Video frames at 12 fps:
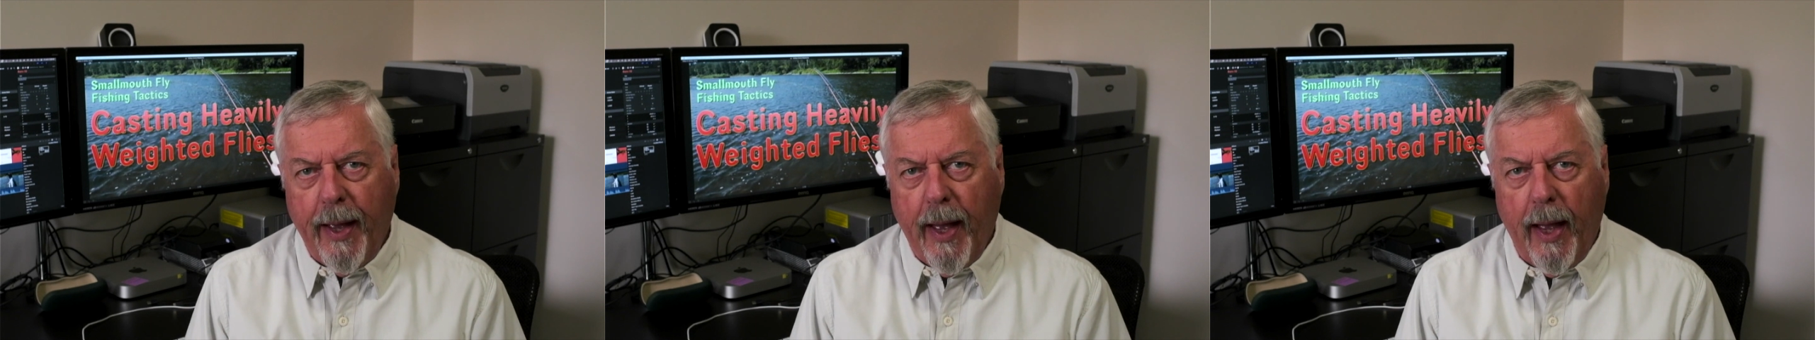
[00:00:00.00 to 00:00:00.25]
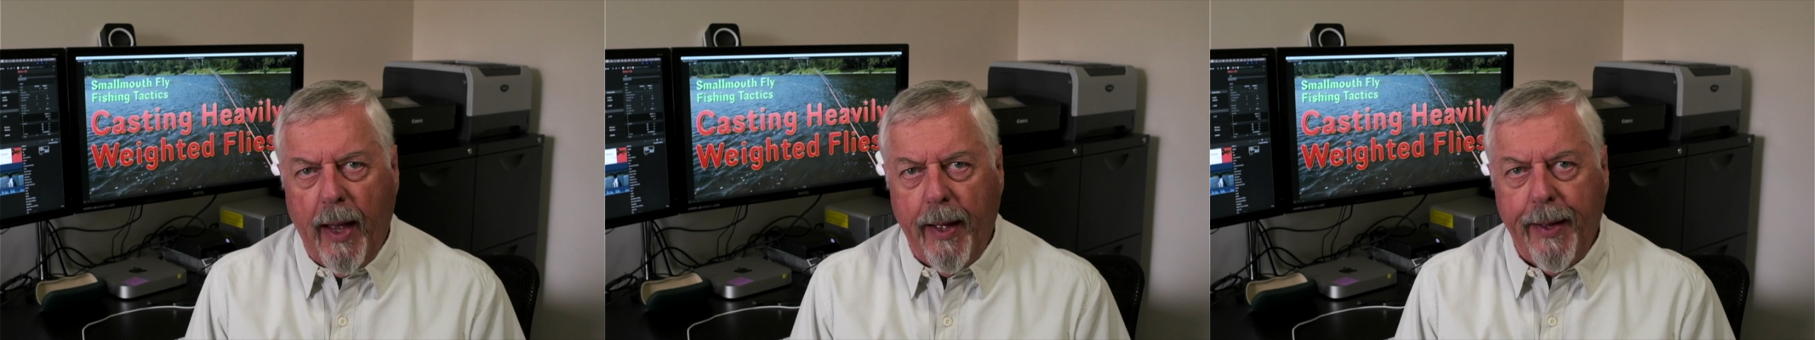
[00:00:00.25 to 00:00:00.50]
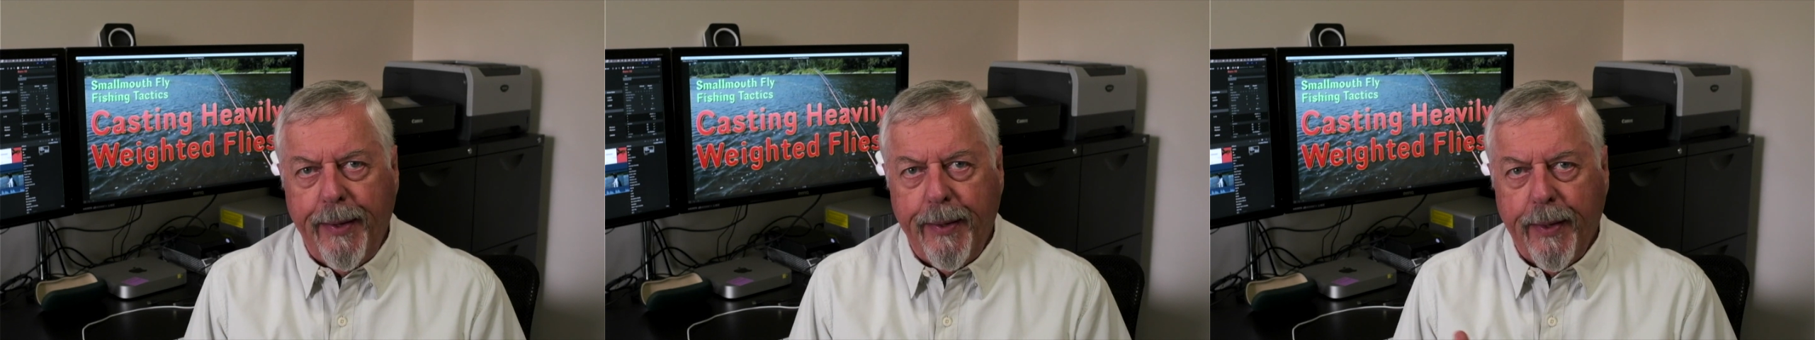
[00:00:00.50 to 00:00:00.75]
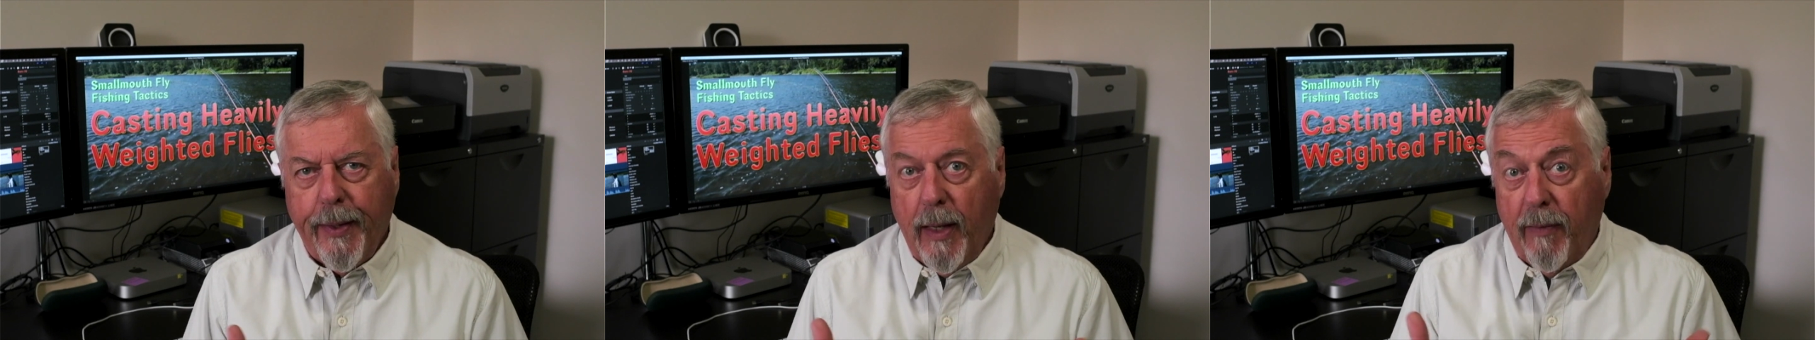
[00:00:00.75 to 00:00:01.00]
And
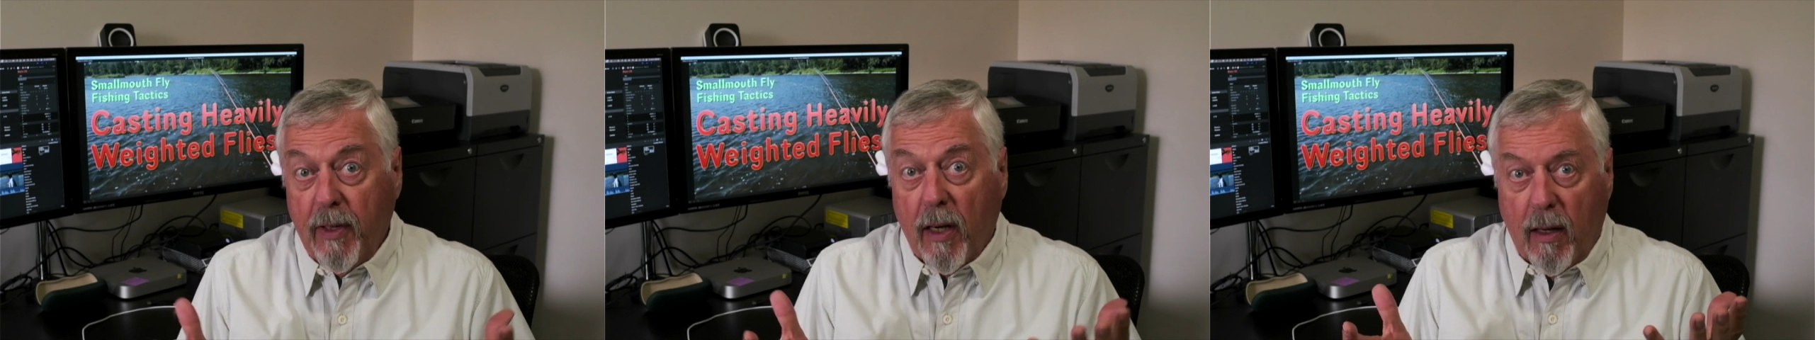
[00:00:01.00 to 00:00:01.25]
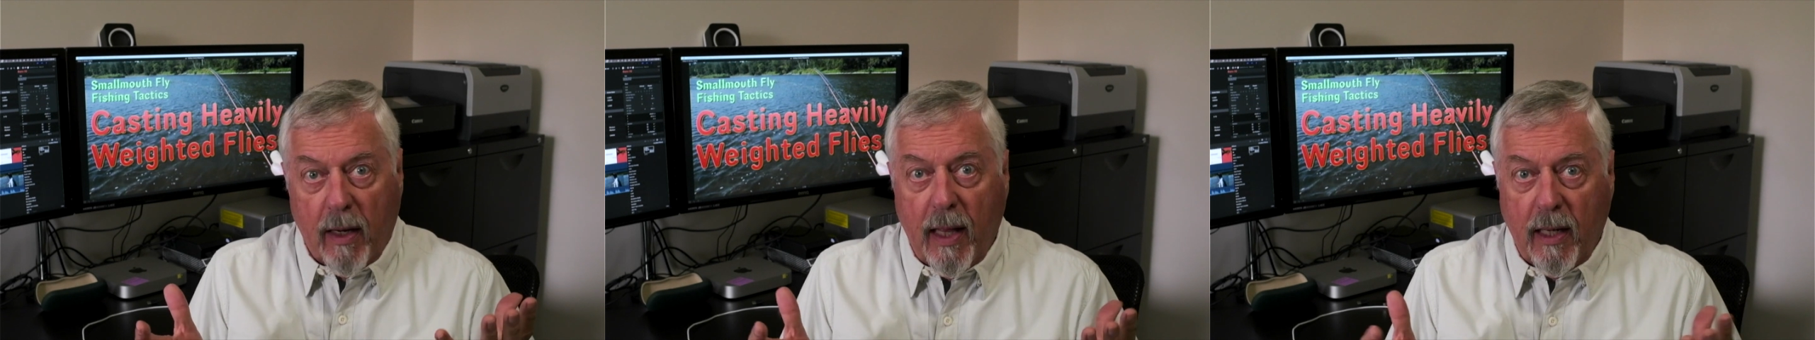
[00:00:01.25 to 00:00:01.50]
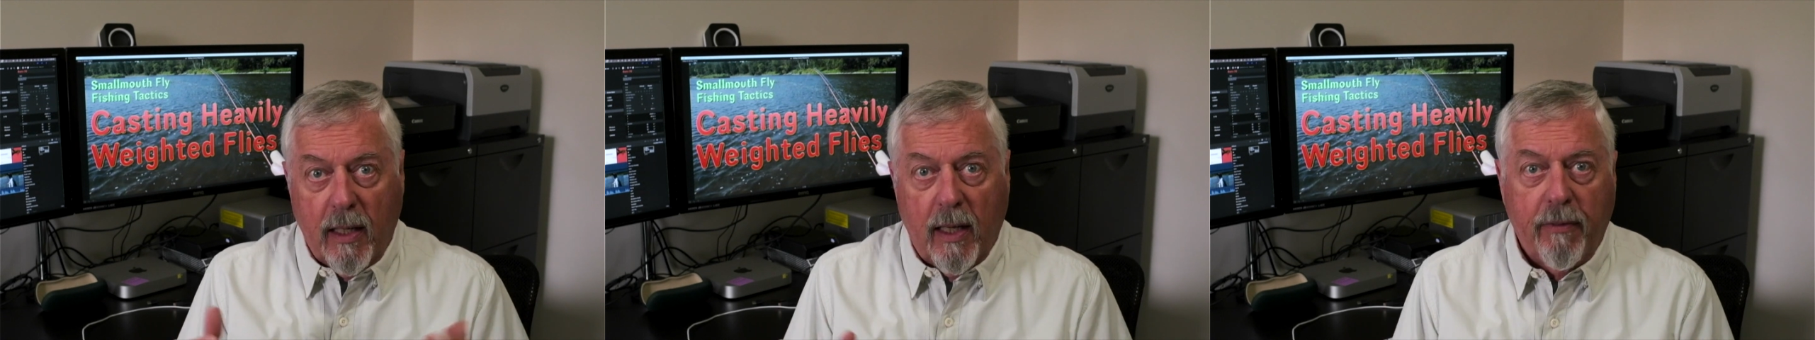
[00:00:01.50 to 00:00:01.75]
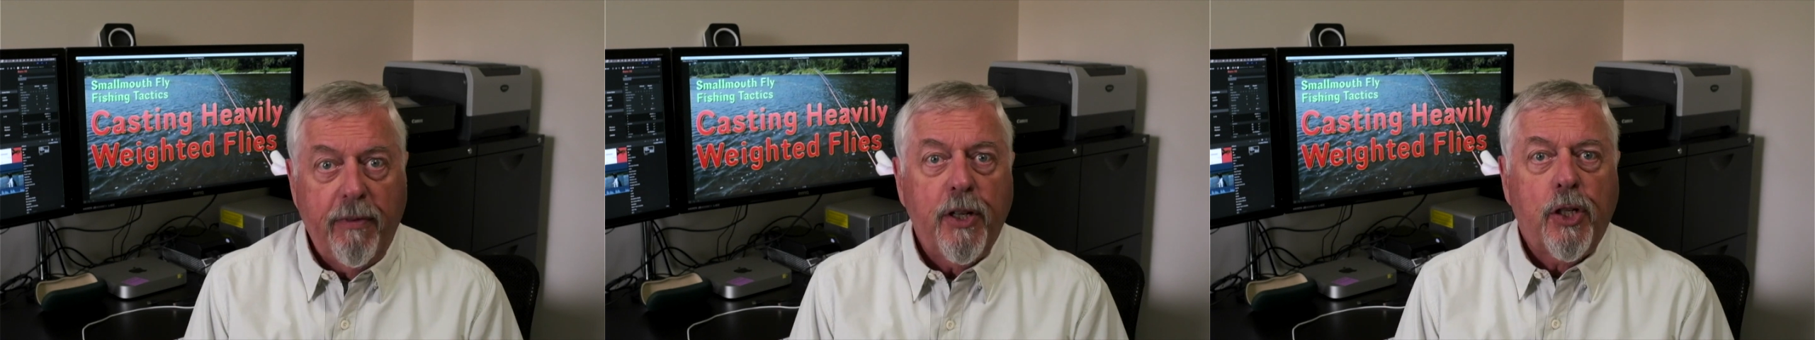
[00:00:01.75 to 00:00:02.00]
I've done a lot of that kind
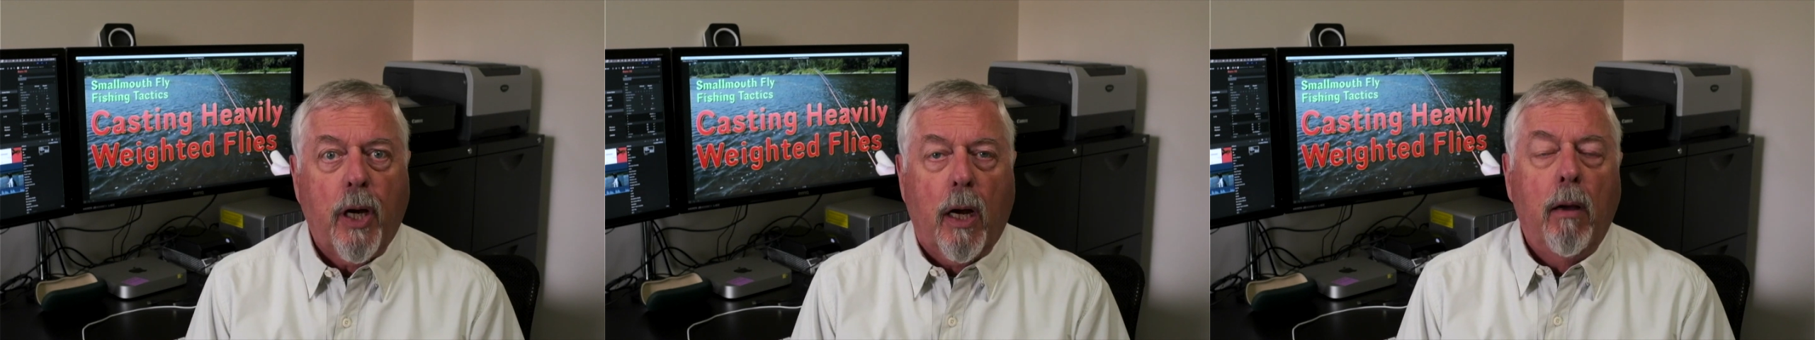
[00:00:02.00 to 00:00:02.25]
of fishing.